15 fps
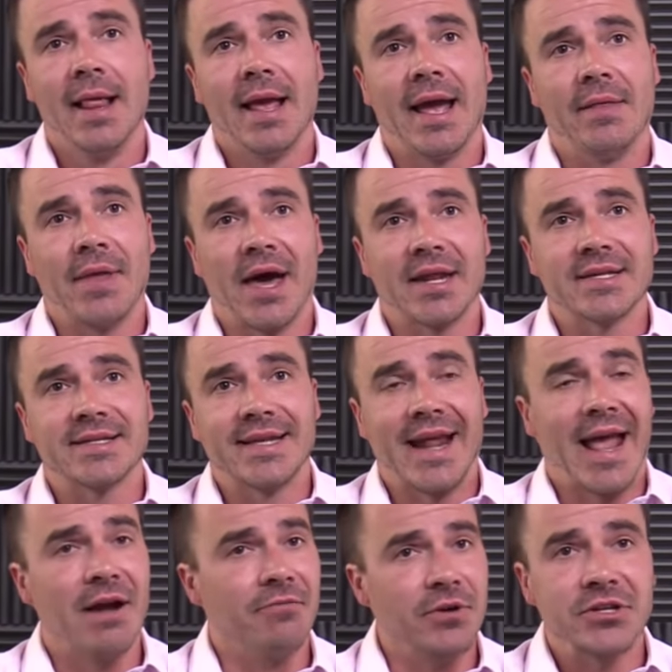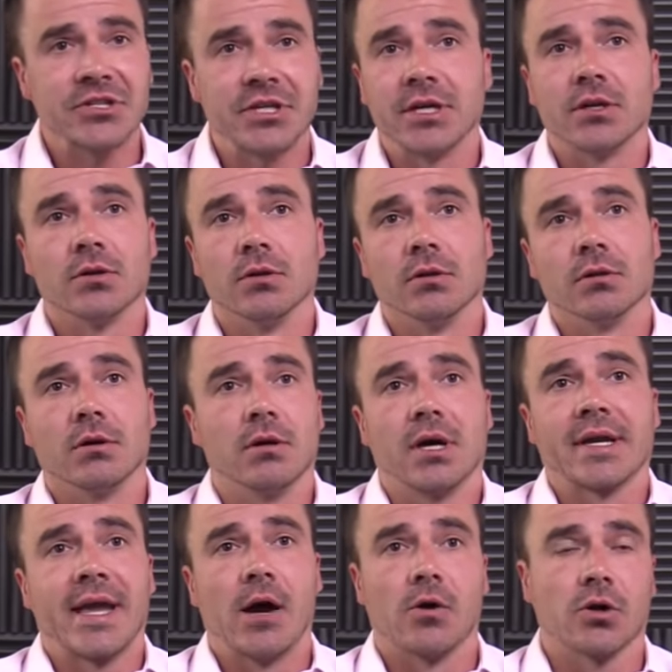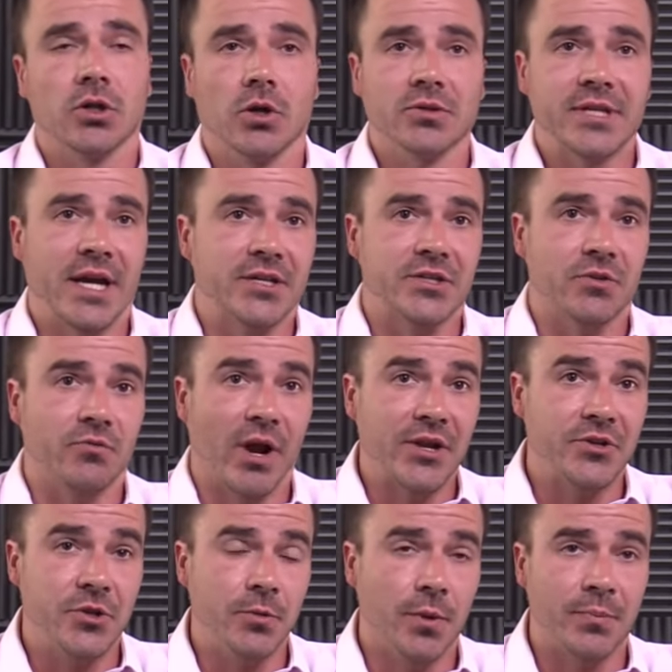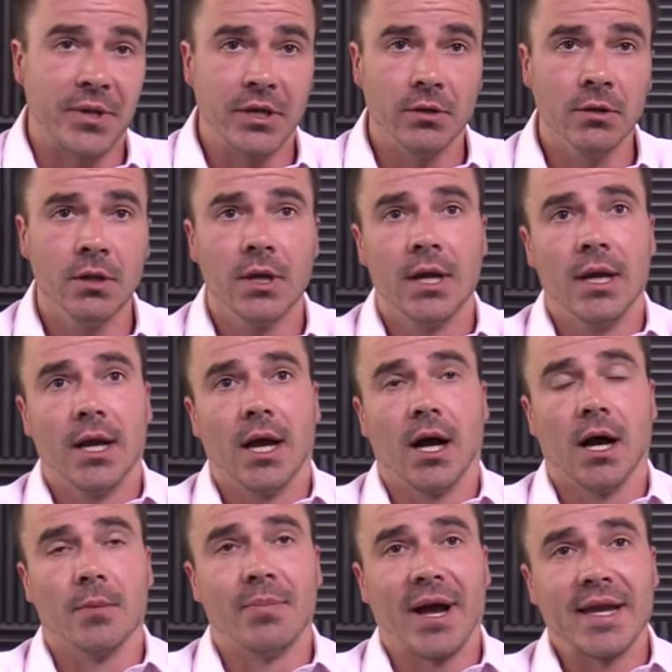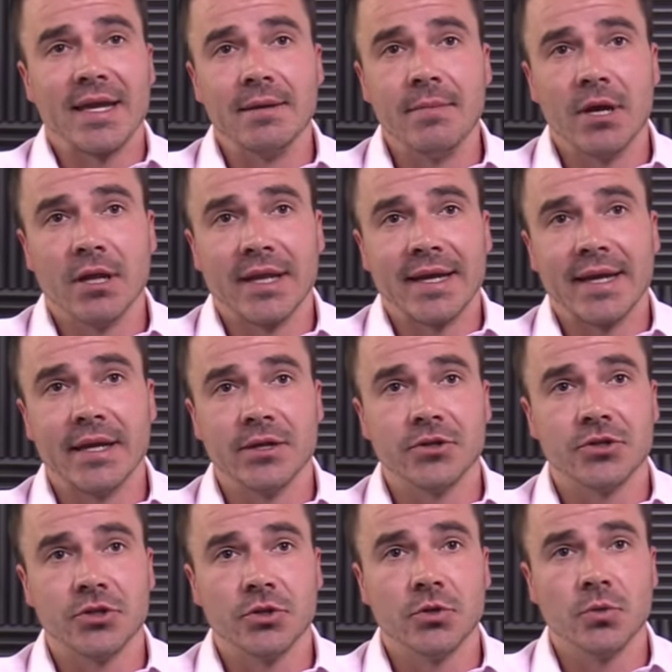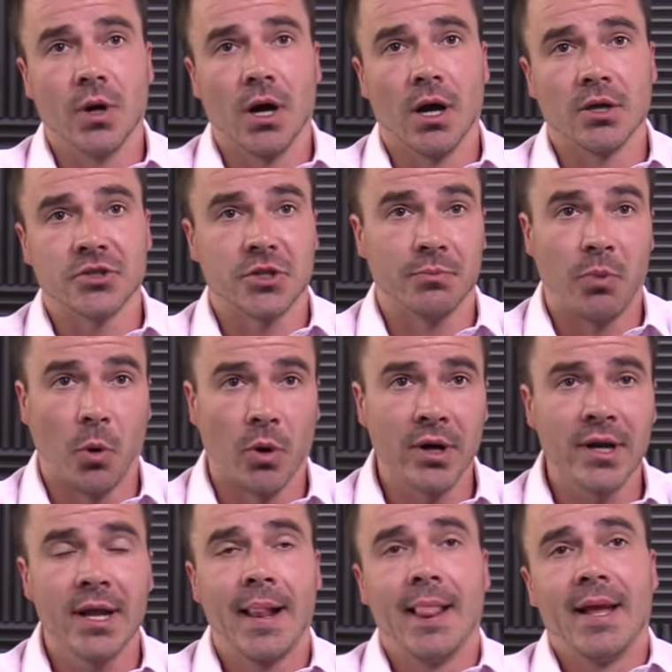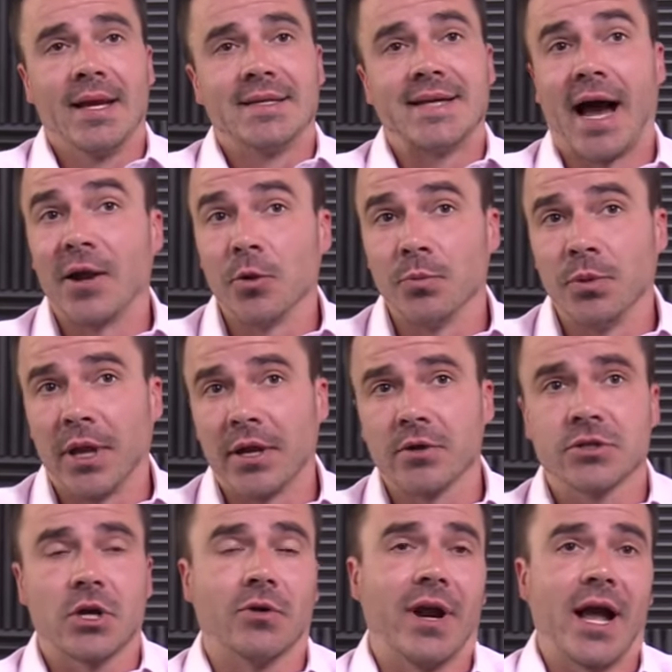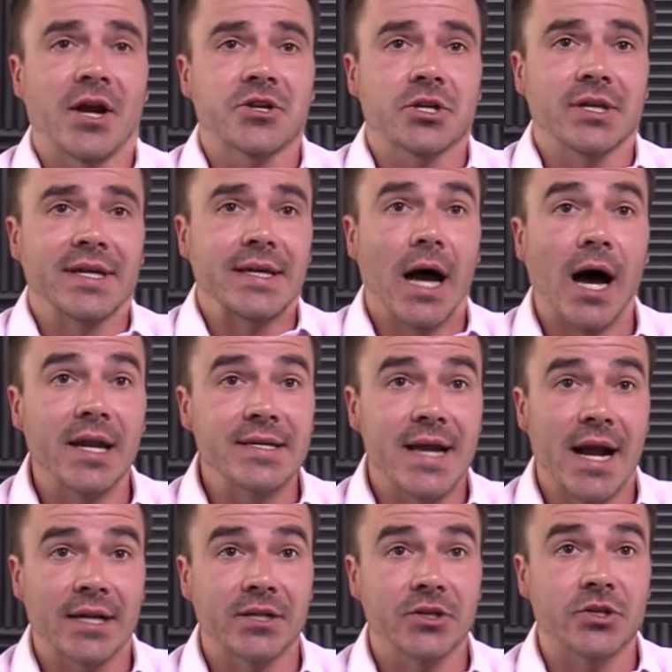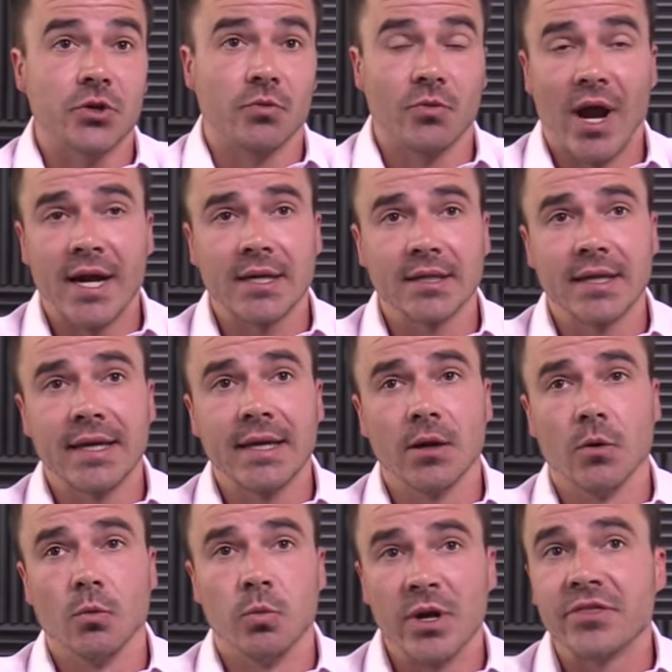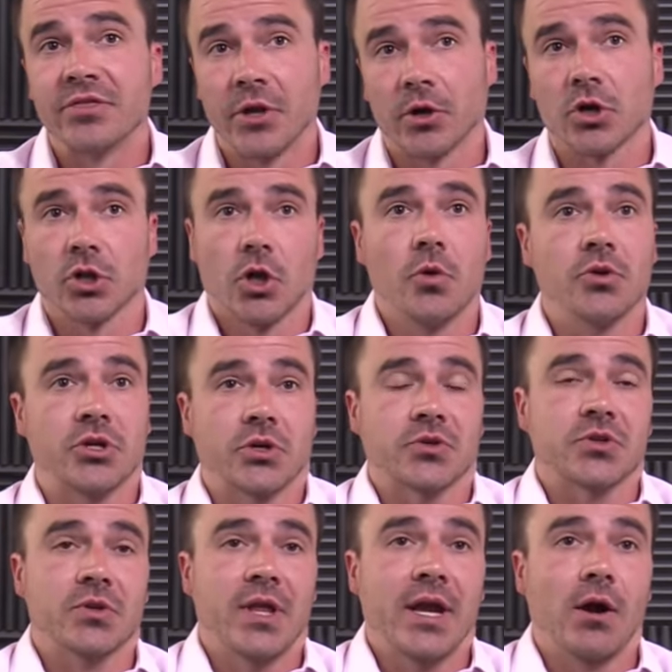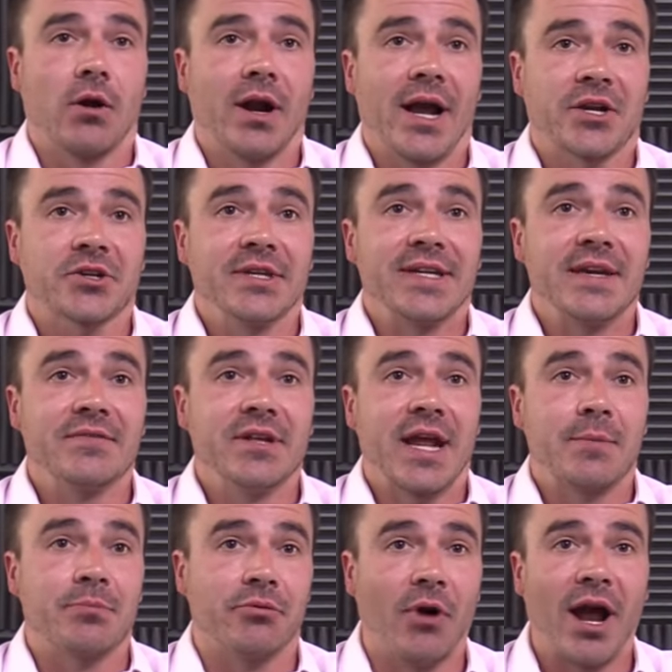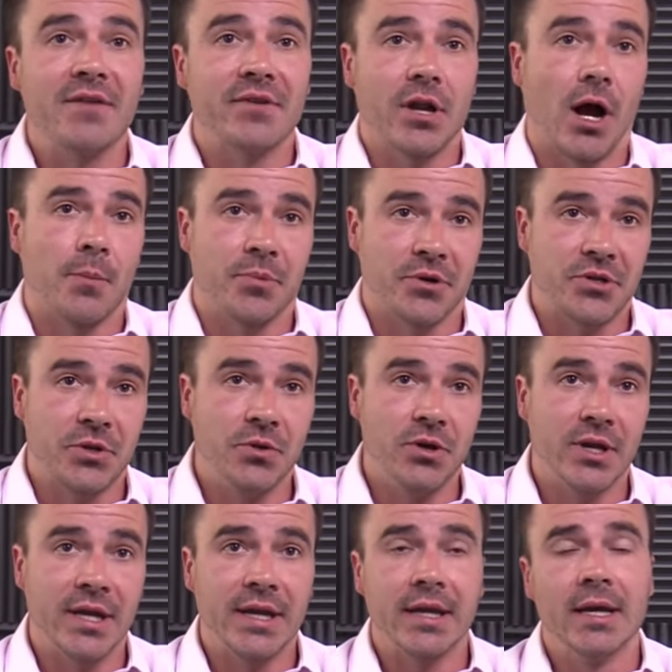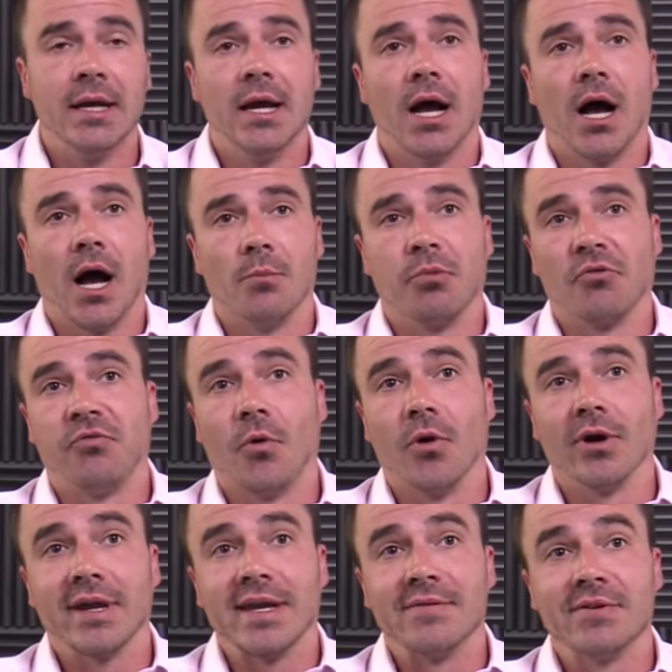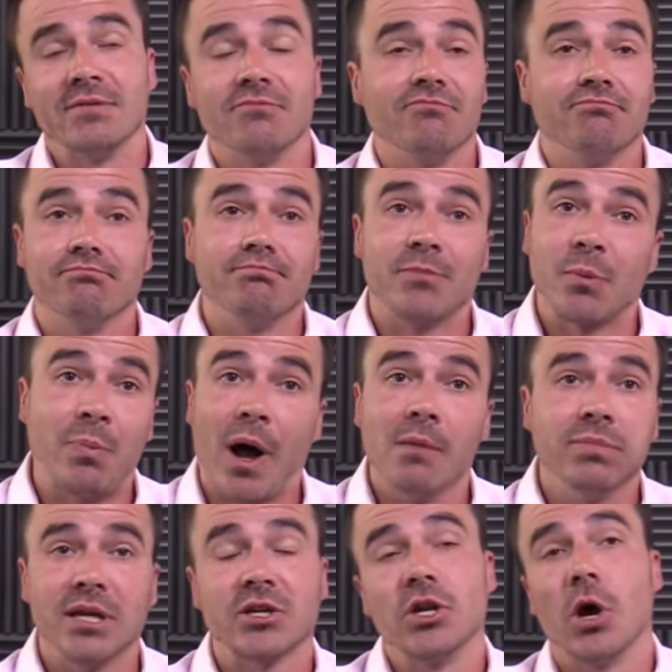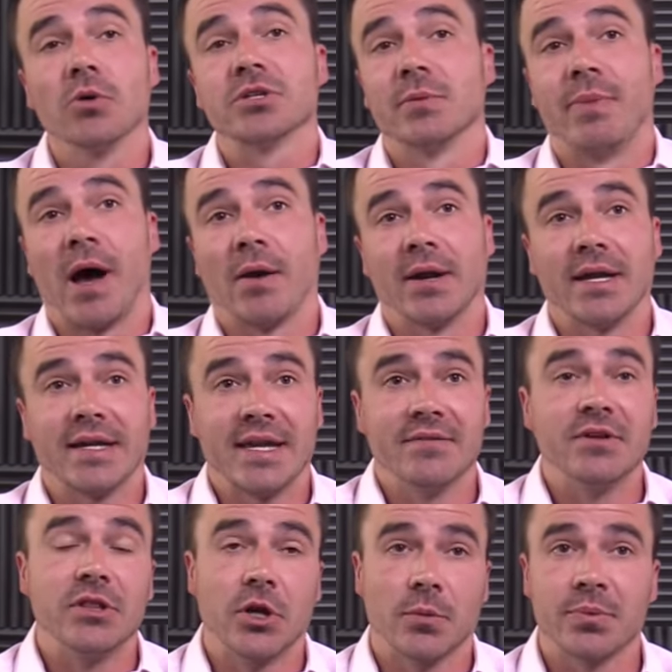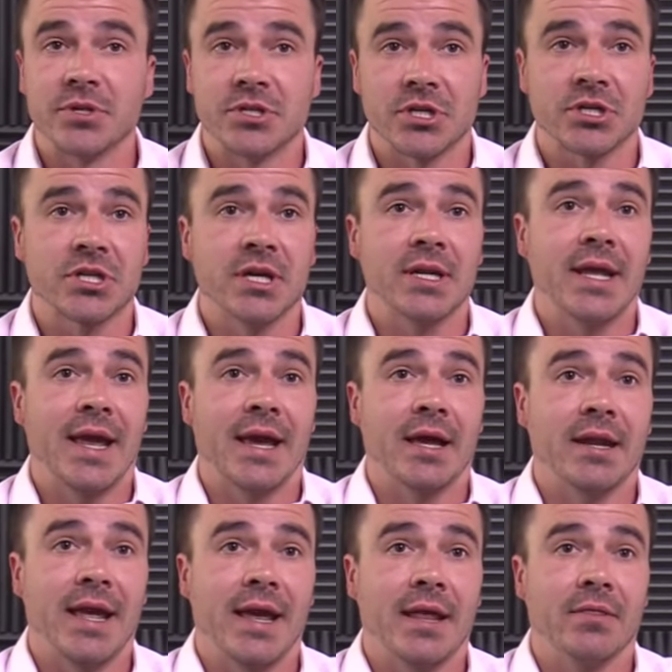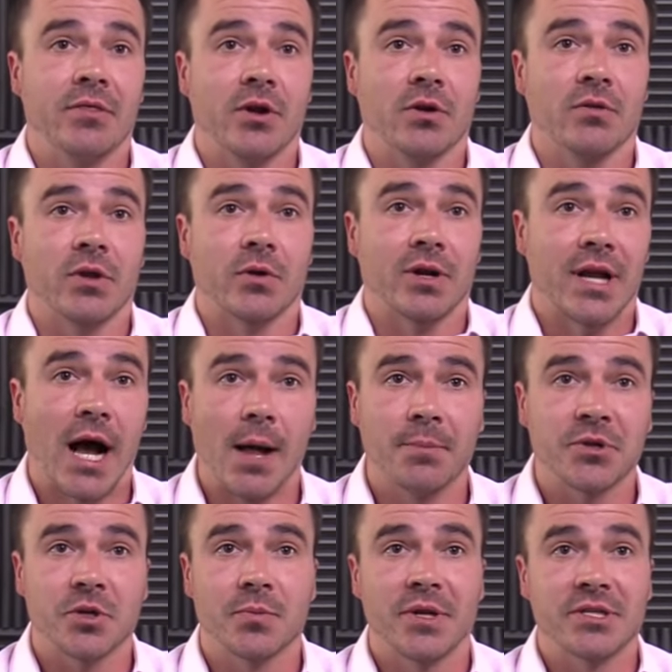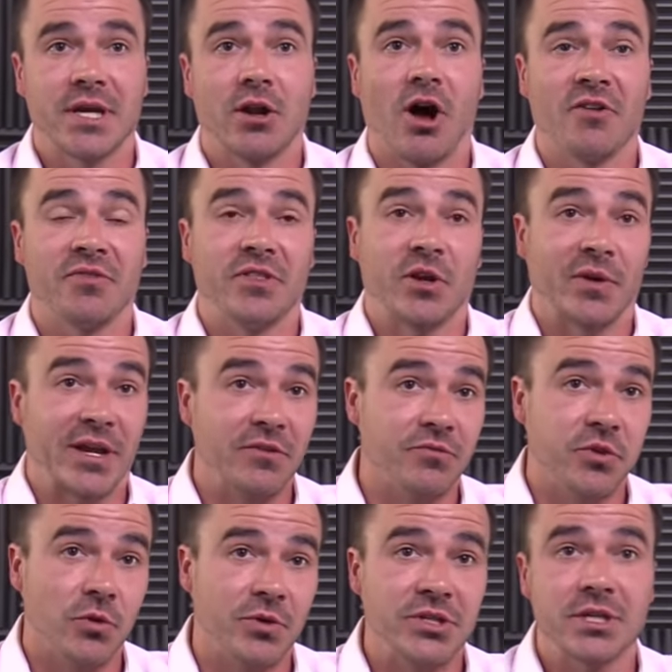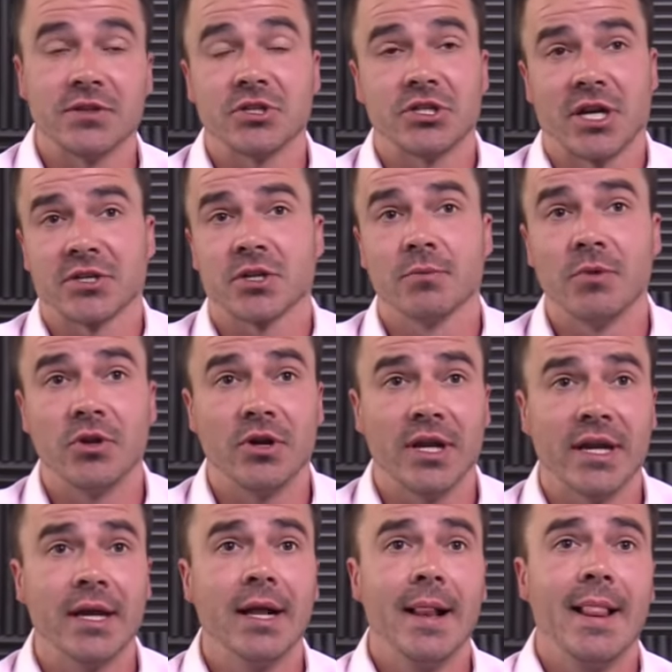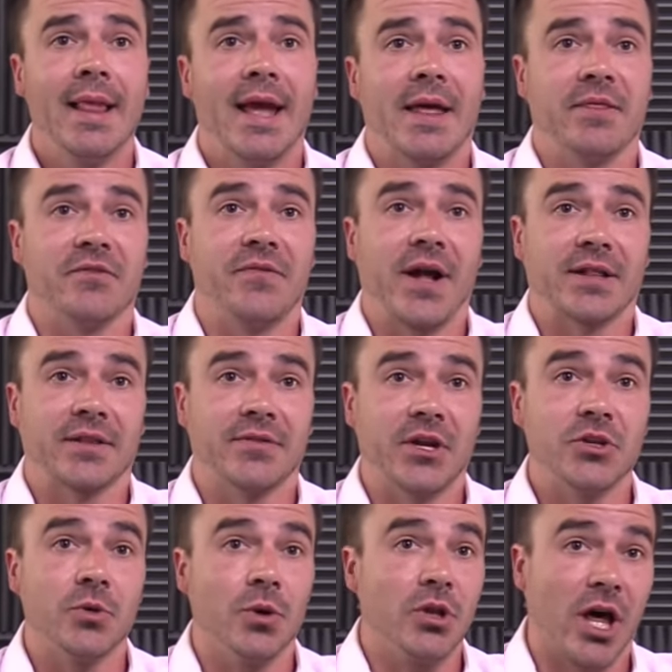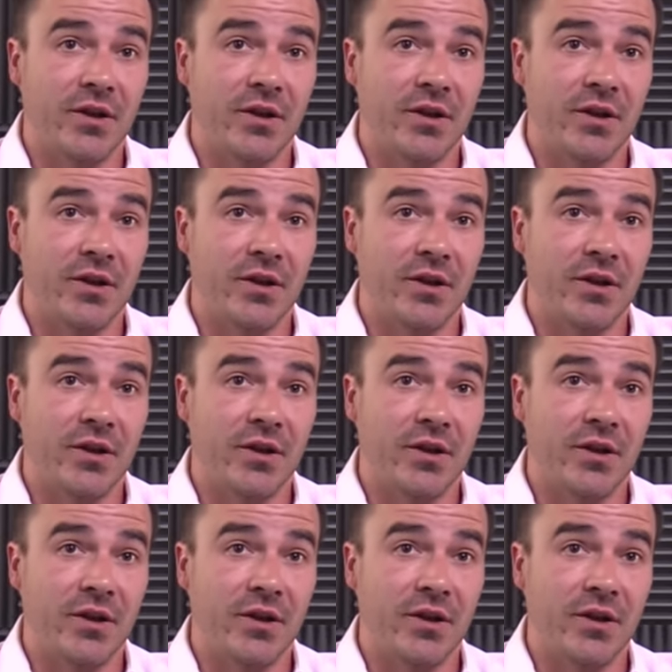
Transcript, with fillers: And that is that every single account close has the right to appeal. Uh, by emailing into uh, support. Title players are actually contacted directly with their closure. So they are actually given a private opportunity uh, before even the public knows about it, given their position and, and their, their accomplishments and often their influence in the chess community and the fact that they do a lot